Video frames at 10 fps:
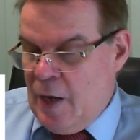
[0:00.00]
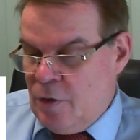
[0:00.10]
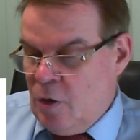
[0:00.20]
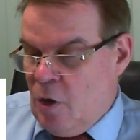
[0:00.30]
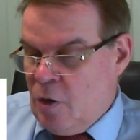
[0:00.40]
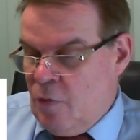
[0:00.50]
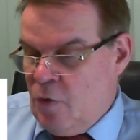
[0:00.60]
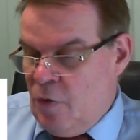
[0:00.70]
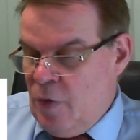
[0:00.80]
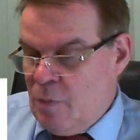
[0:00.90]
and the 9th of
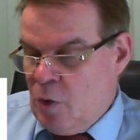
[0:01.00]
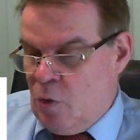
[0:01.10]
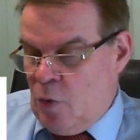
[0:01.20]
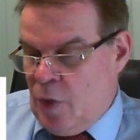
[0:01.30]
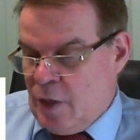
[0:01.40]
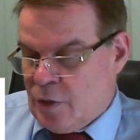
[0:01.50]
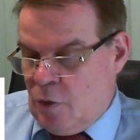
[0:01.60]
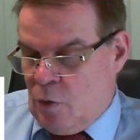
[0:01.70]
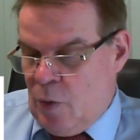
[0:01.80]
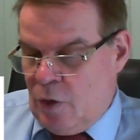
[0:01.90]
November
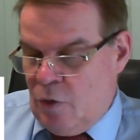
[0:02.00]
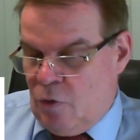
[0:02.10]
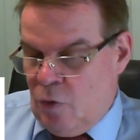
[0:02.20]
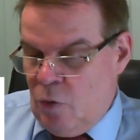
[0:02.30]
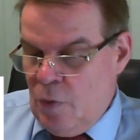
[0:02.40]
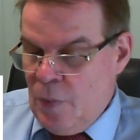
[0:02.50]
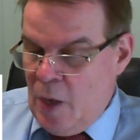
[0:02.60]
2022